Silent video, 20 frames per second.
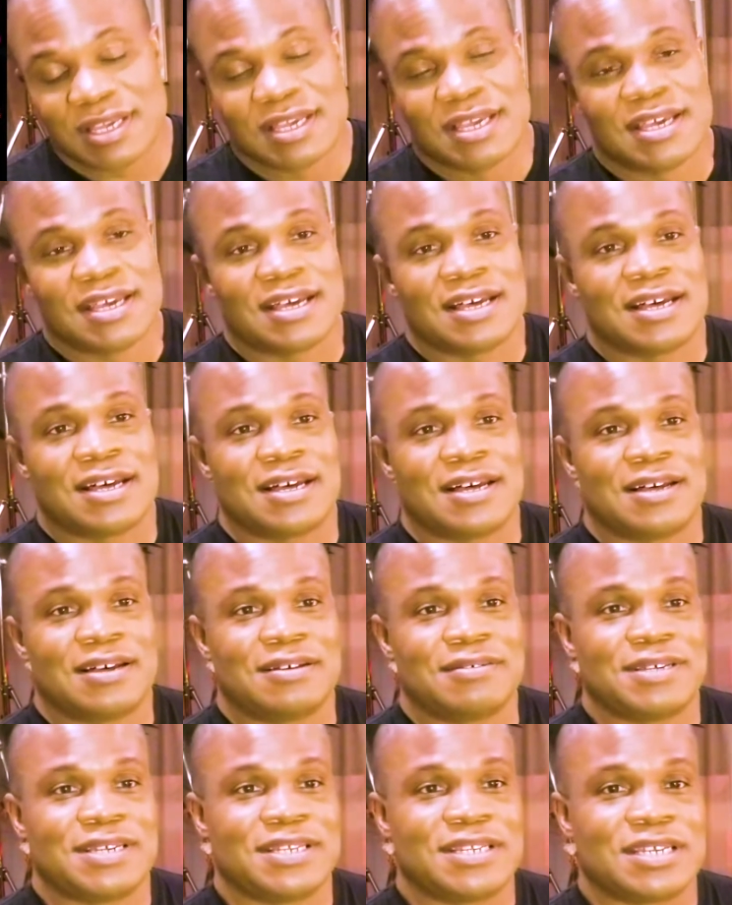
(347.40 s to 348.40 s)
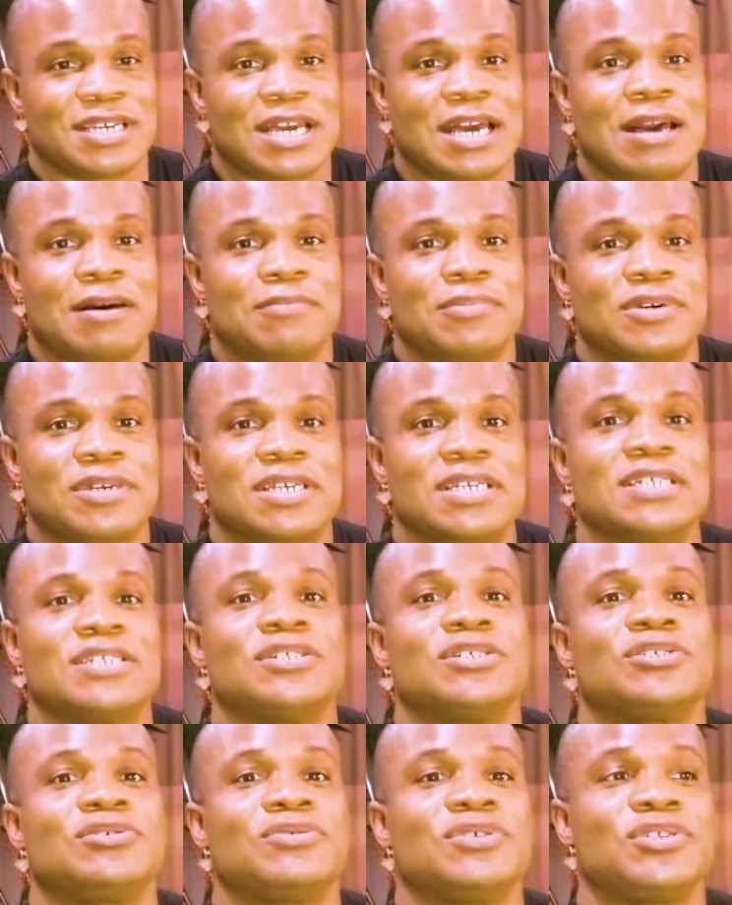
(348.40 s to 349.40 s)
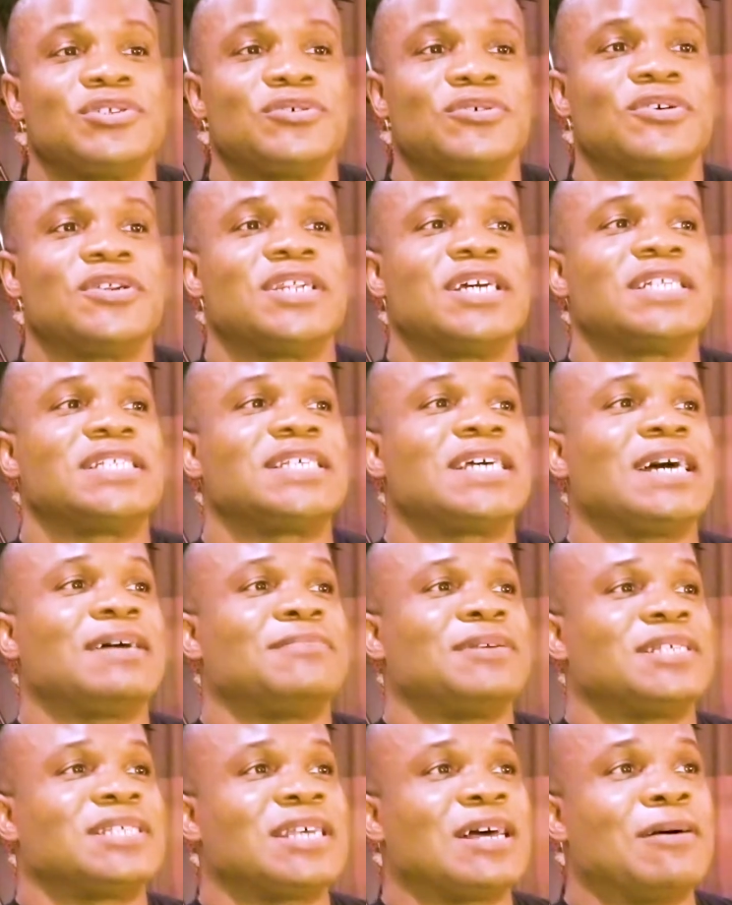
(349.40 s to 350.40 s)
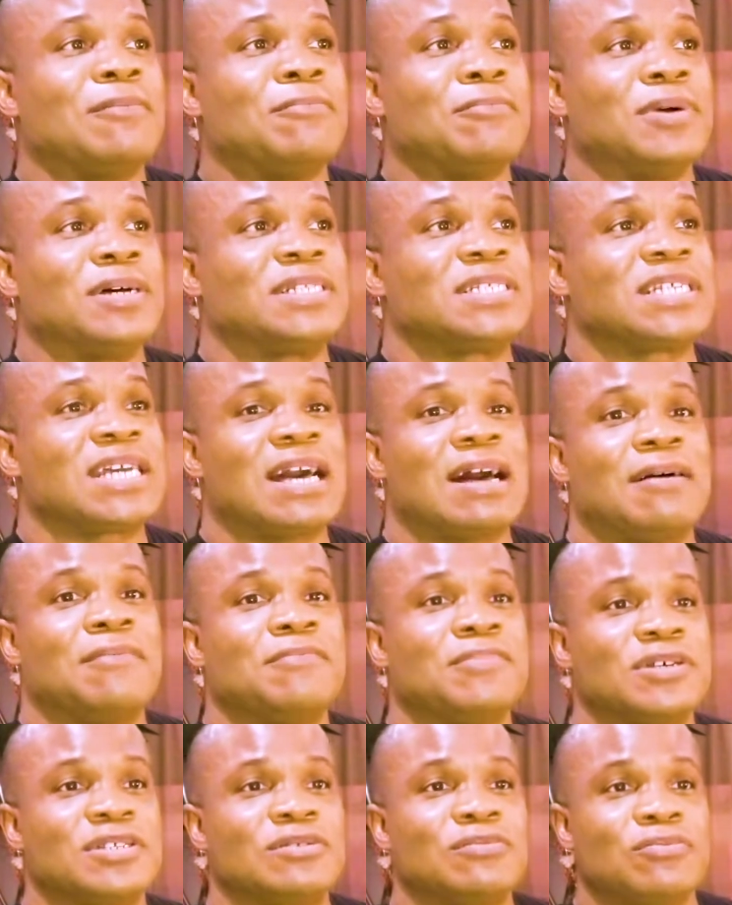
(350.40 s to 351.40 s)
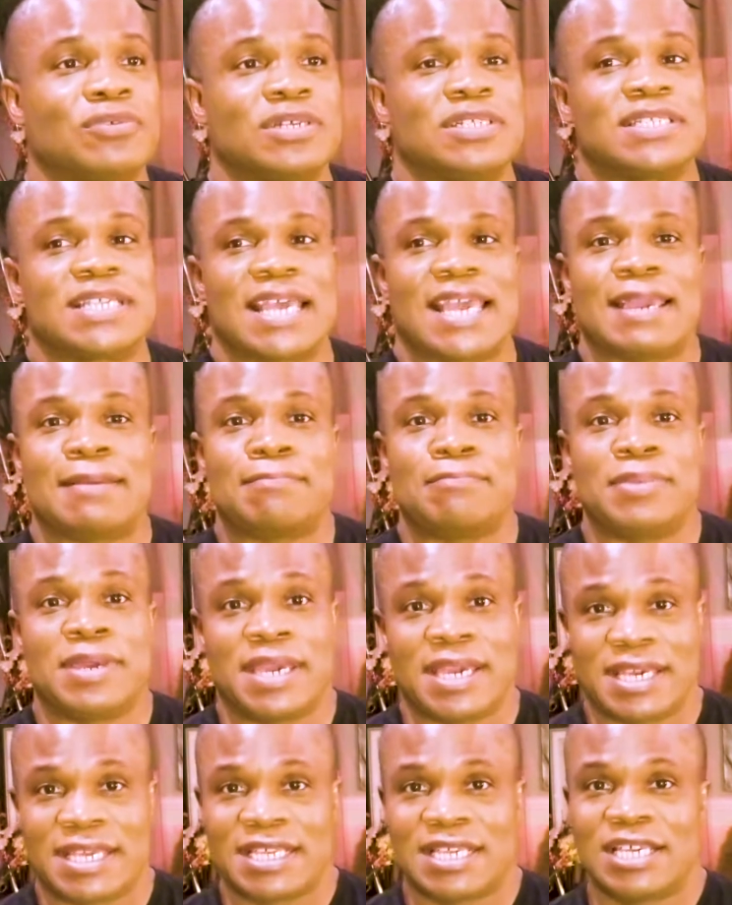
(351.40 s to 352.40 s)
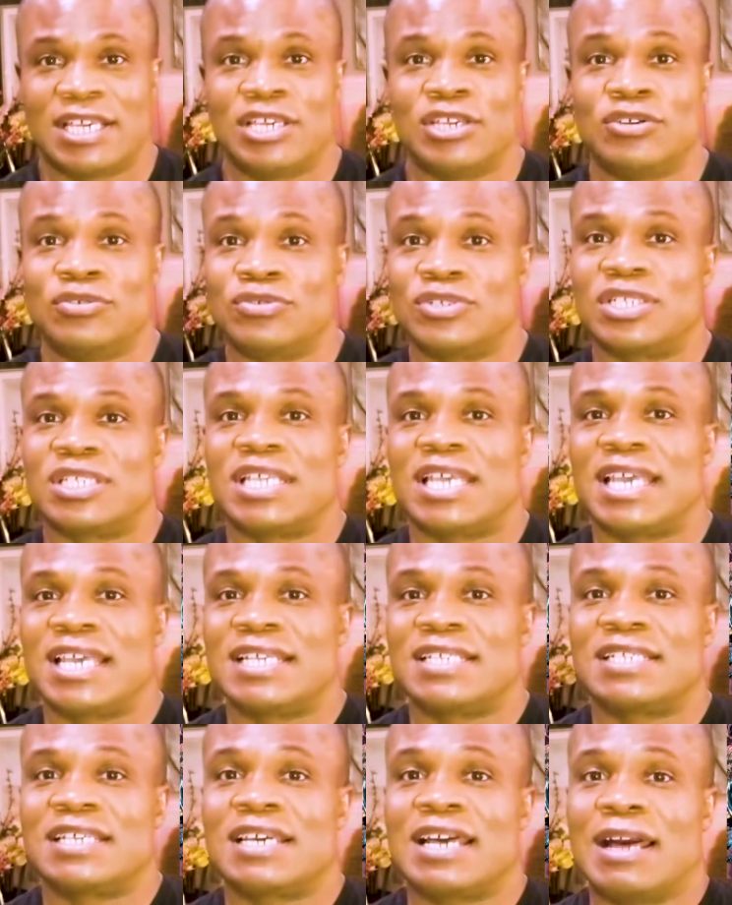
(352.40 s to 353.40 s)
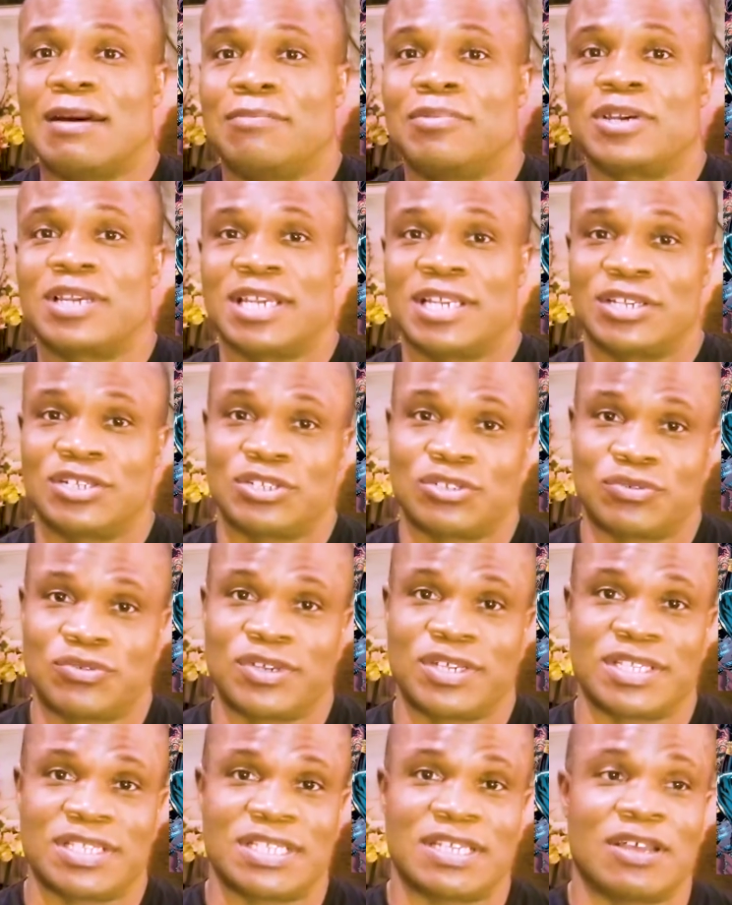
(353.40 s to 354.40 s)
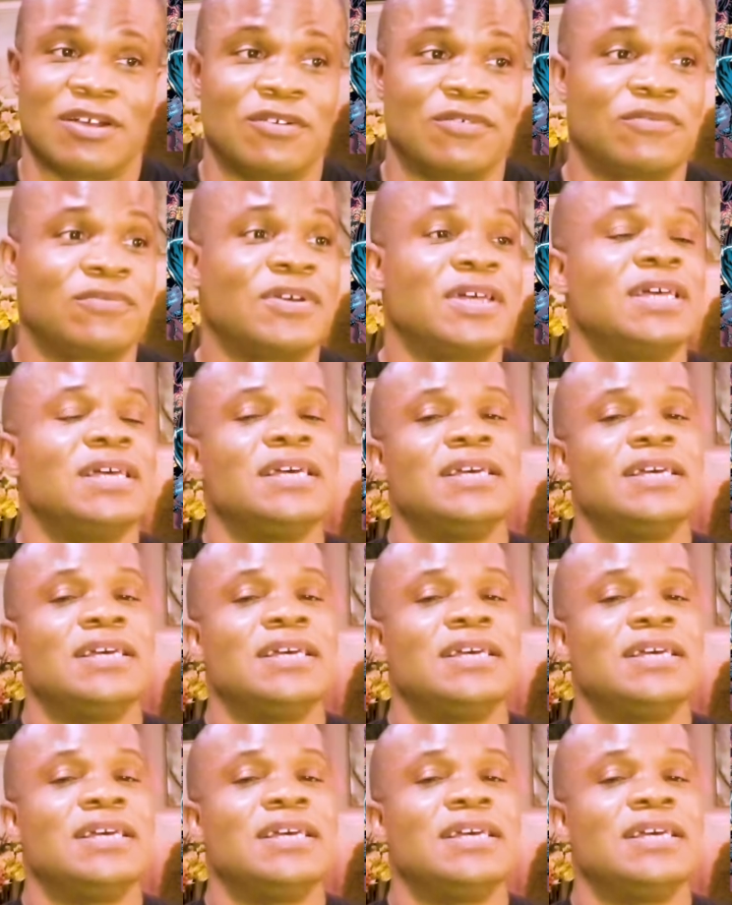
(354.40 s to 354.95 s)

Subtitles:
in the comic book industry during that time. That's how much comic books was a big, huge thing, the comic book industry itself.